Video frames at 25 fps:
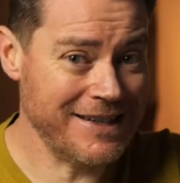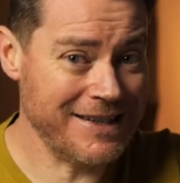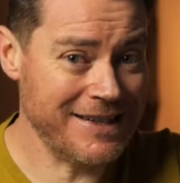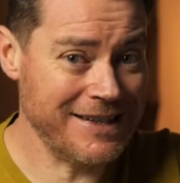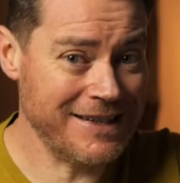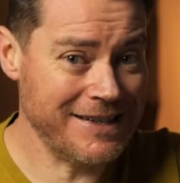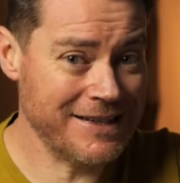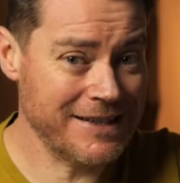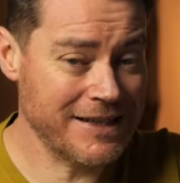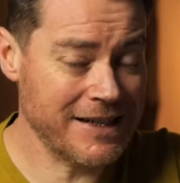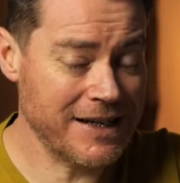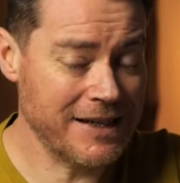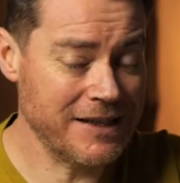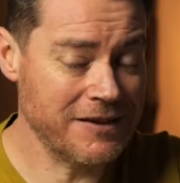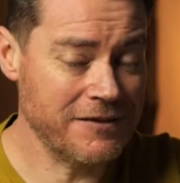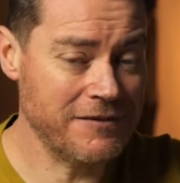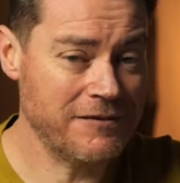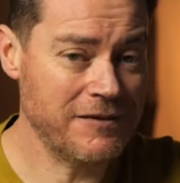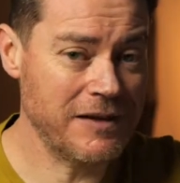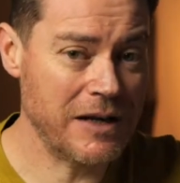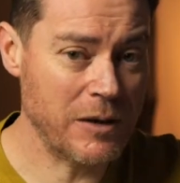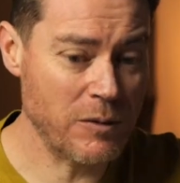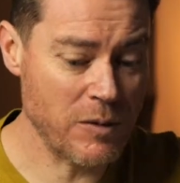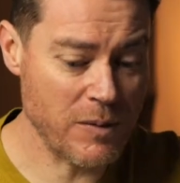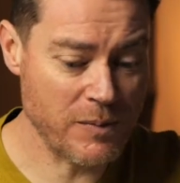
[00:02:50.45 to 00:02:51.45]
It's kind of
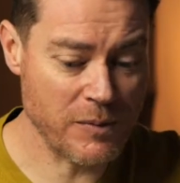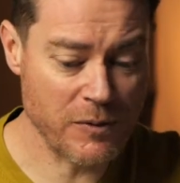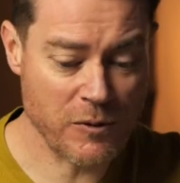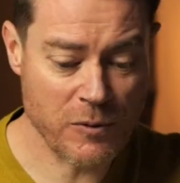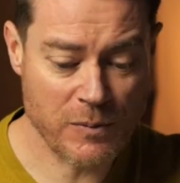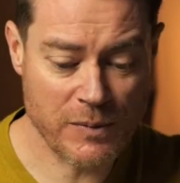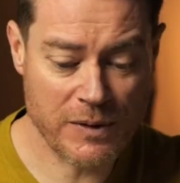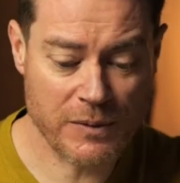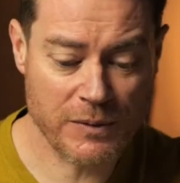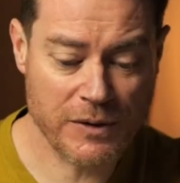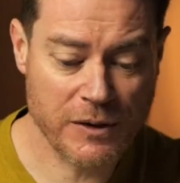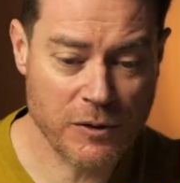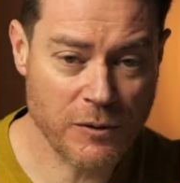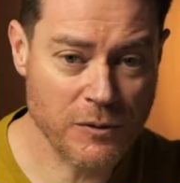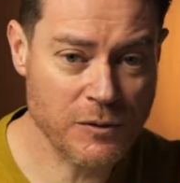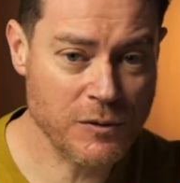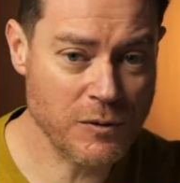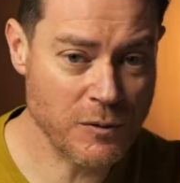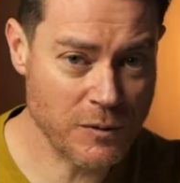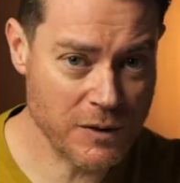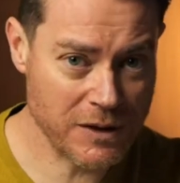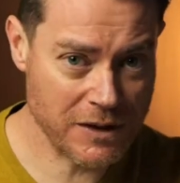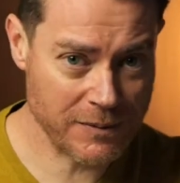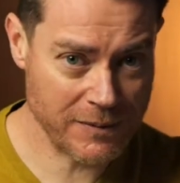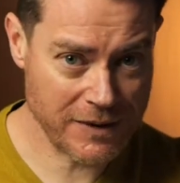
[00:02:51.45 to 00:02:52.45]
flowable, but we're not talking